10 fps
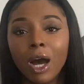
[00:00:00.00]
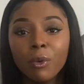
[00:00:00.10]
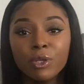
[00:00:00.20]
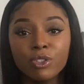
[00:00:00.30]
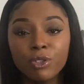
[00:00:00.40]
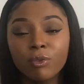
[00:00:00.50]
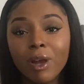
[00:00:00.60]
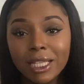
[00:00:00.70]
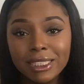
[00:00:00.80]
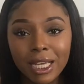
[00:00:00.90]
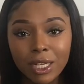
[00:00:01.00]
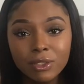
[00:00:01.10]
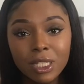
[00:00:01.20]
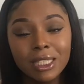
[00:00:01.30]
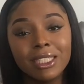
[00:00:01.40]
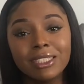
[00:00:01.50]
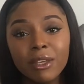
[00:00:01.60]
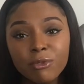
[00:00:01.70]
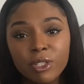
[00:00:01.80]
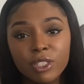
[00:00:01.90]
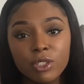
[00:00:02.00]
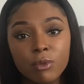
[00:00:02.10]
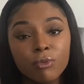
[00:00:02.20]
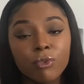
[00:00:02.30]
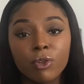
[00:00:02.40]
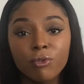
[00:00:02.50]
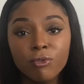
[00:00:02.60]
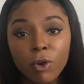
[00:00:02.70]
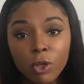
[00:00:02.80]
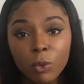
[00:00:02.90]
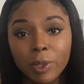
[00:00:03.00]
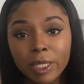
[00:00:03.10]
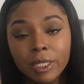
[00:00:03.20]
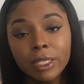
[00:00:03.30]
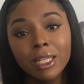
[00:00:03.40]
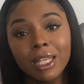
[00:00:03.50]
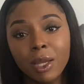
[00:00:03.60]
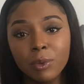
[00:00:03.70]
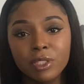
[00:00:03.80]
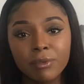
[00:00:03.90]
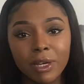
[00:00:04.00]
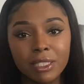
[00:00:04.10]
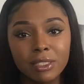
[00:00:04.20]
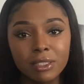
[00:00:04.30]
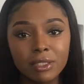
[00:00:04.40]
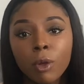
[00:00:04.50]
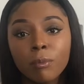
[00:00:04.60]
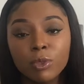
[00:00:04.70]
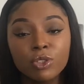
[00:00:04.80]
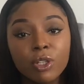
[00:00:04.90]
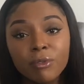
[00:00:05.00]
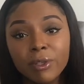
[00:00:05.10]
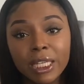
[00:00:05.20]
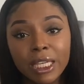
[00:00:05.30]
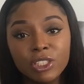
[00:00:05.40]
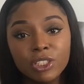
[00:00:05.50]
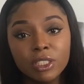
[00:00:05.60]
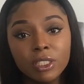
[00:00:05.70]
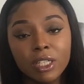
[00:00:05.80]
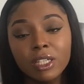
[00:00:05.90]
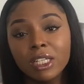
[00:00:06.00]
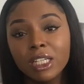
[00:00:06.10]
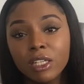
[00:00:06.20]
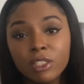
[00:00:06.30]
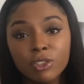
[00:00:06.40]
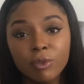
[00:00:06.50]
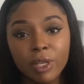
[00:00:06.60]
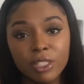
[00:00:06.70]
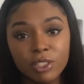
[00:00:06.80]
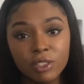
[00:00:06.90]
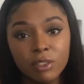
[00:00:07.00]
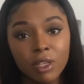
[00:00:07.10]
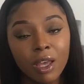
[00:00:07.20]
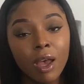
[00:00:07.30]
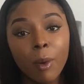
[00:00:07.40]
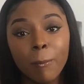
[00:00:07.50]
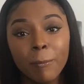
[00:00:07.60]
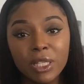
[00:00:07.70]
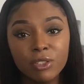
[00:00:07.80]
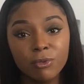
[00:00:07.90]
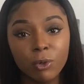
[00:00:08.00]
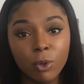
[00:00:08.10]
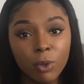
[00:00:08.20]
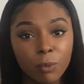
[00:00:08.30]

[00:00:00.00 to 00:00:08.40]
want you to write down the definition for the following language devices: personification, alliteration, metaphor,